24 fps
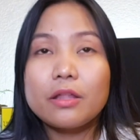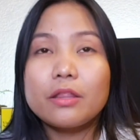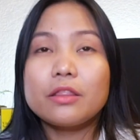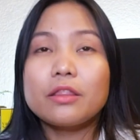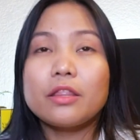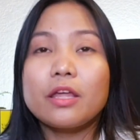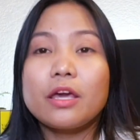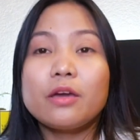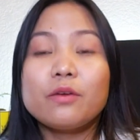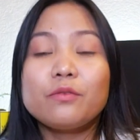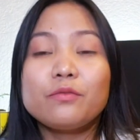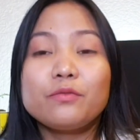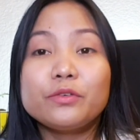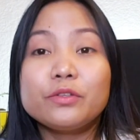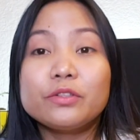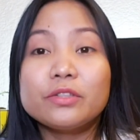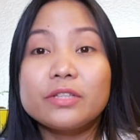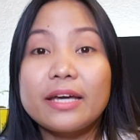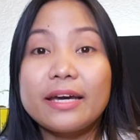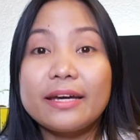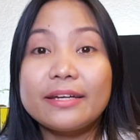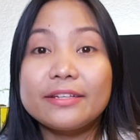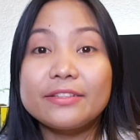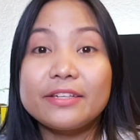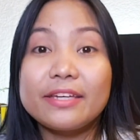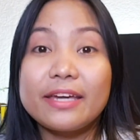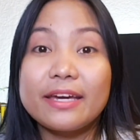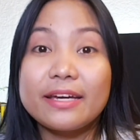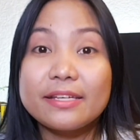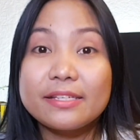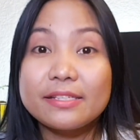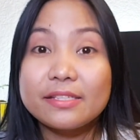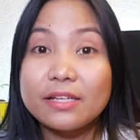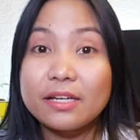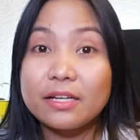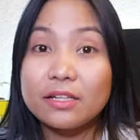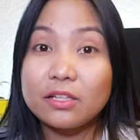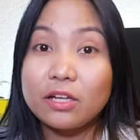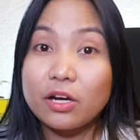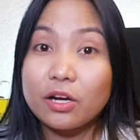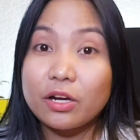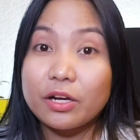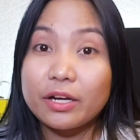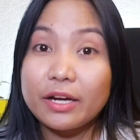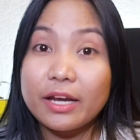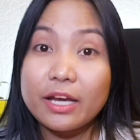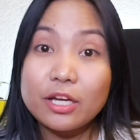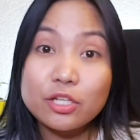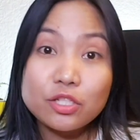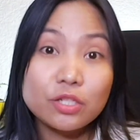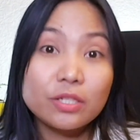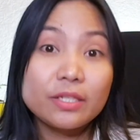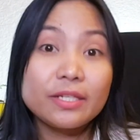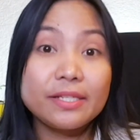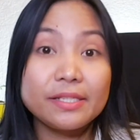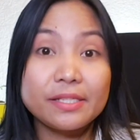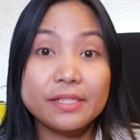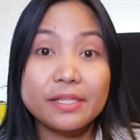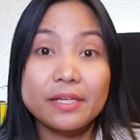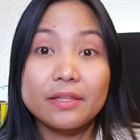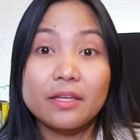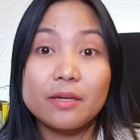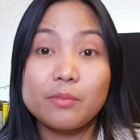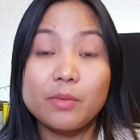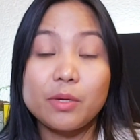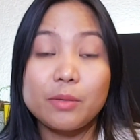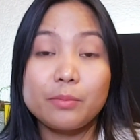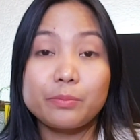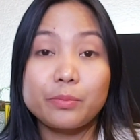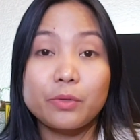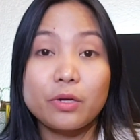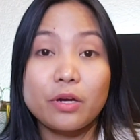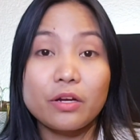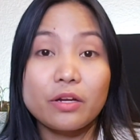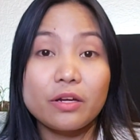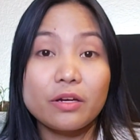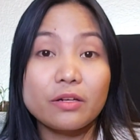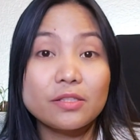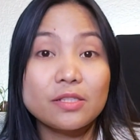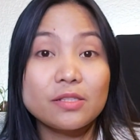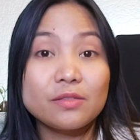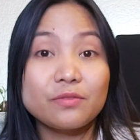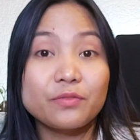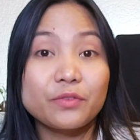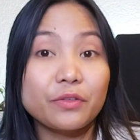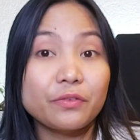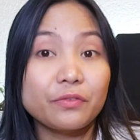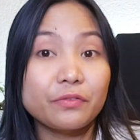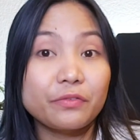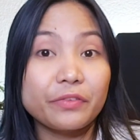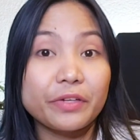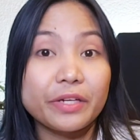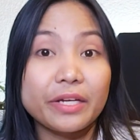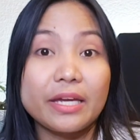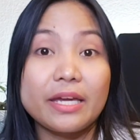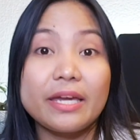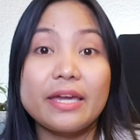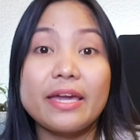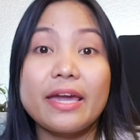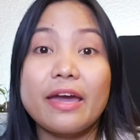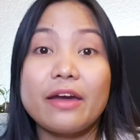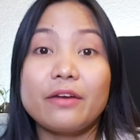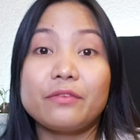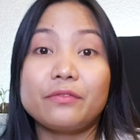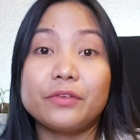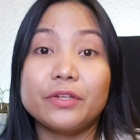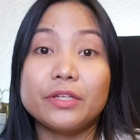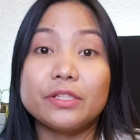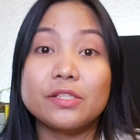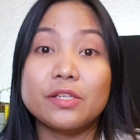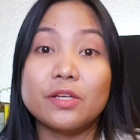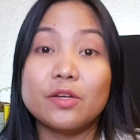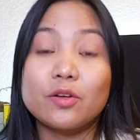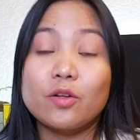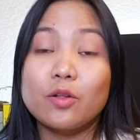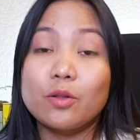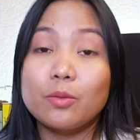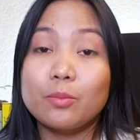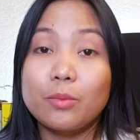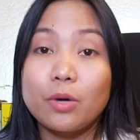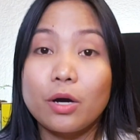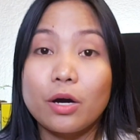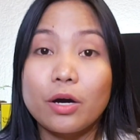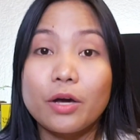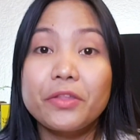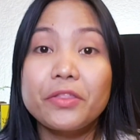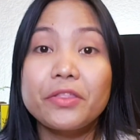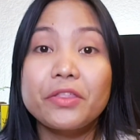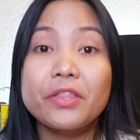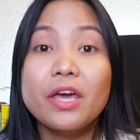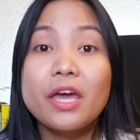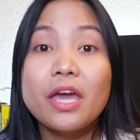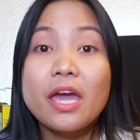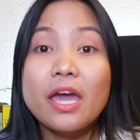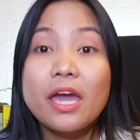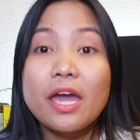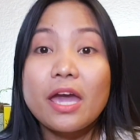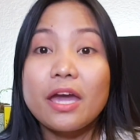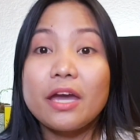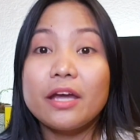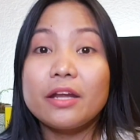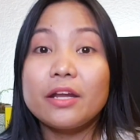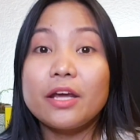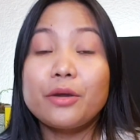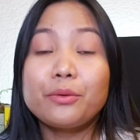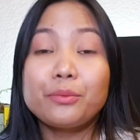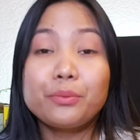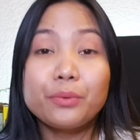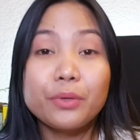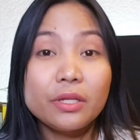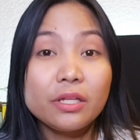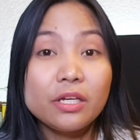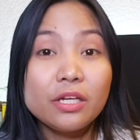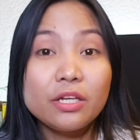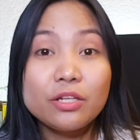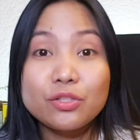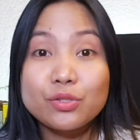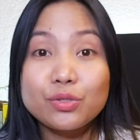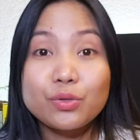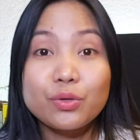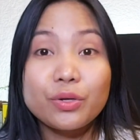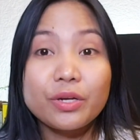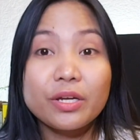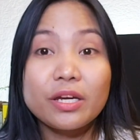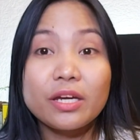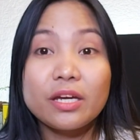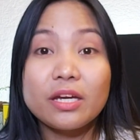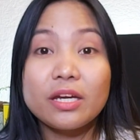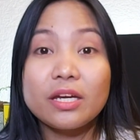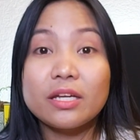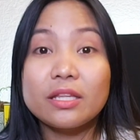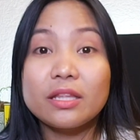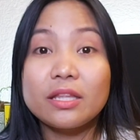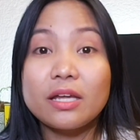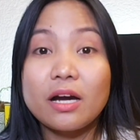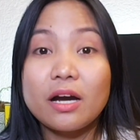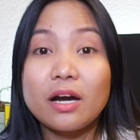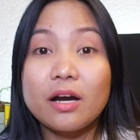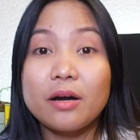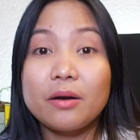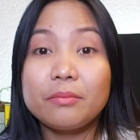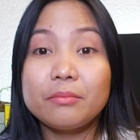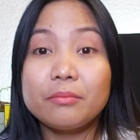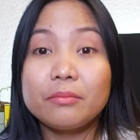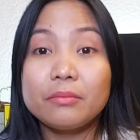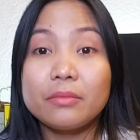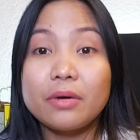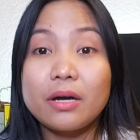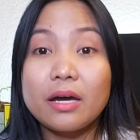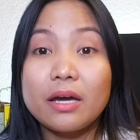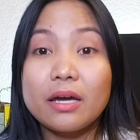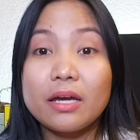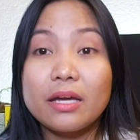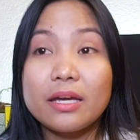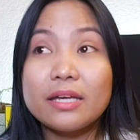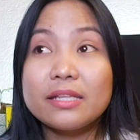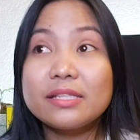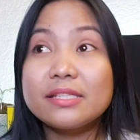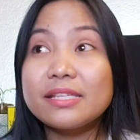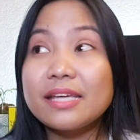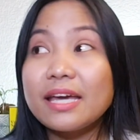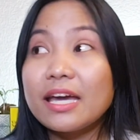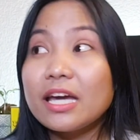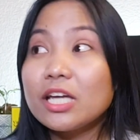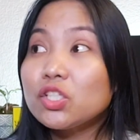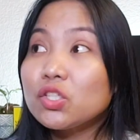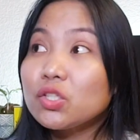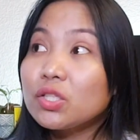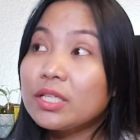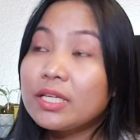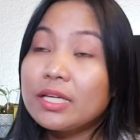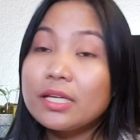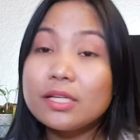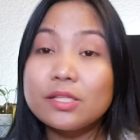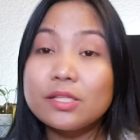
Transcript: thankful that YesStyle are actually sending me products for free every single month, and I really enjoy it. It's actually a